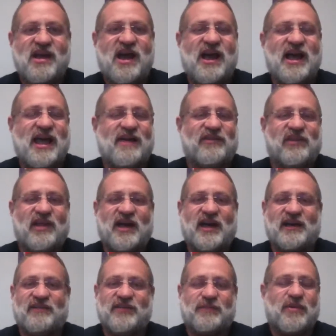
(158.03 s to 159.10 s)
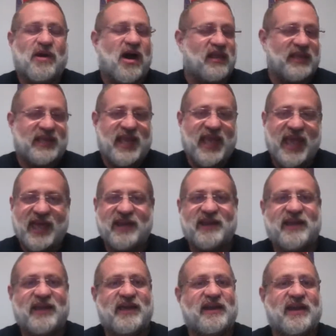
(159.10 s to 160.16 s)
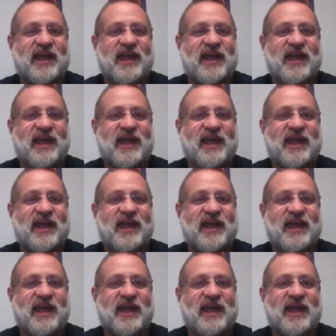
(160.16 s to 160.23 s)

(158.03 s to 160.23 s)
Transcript: I have a lot of the Pali Canon.